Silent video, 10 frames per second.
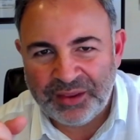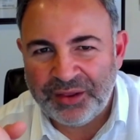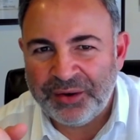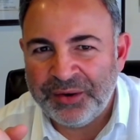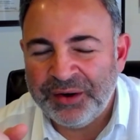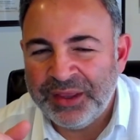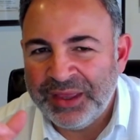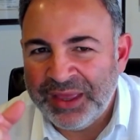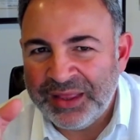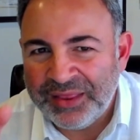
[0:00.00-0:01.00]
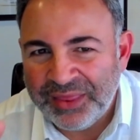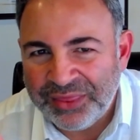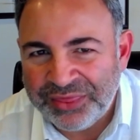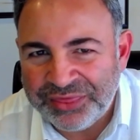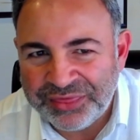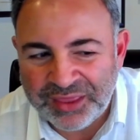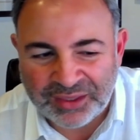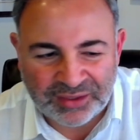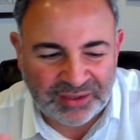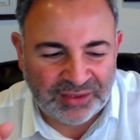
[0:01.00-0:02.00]
are
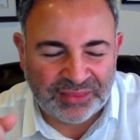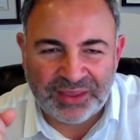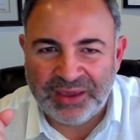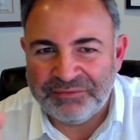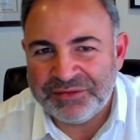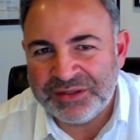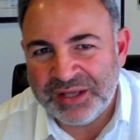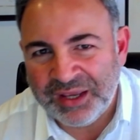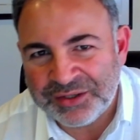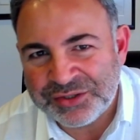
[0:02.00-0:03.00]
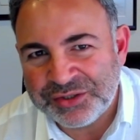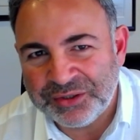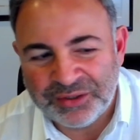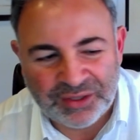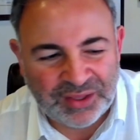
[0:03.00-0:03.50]
thick. They have texture.